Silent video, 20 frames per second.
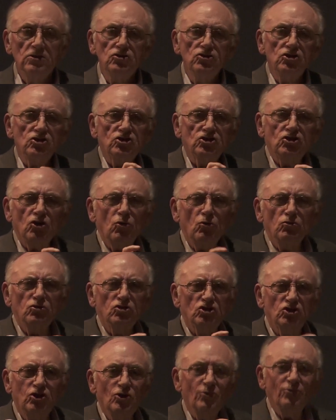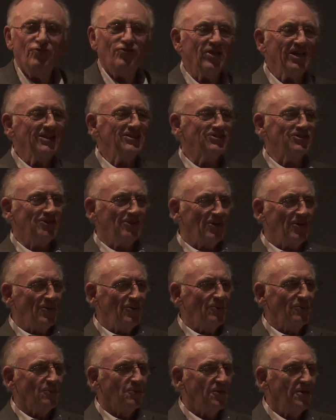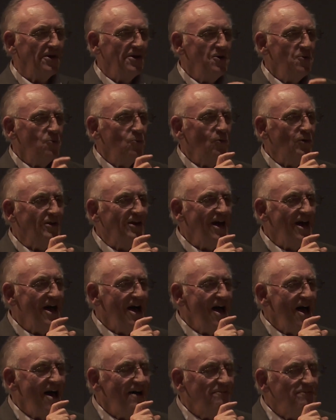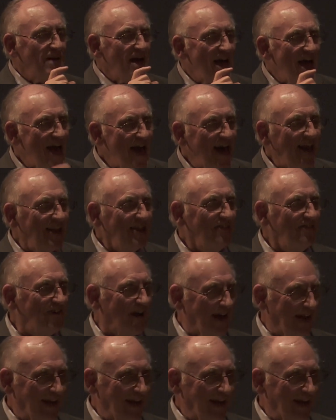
Just those two things alone would elevate